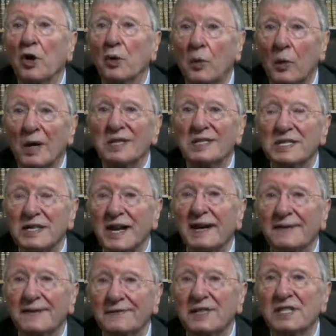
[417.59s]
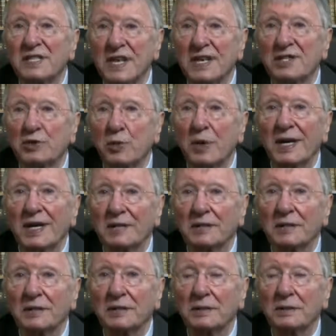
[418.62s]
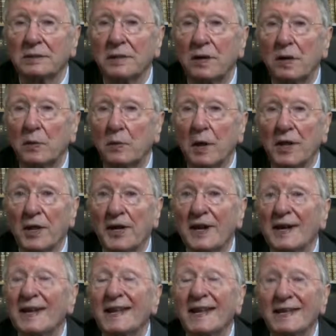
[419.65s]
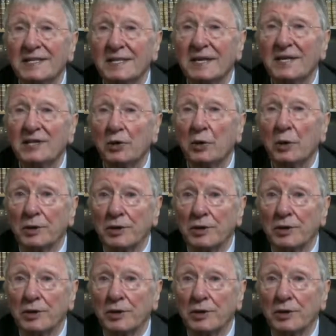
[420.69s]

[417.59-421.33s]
once every 6 weeks, whether it needs it or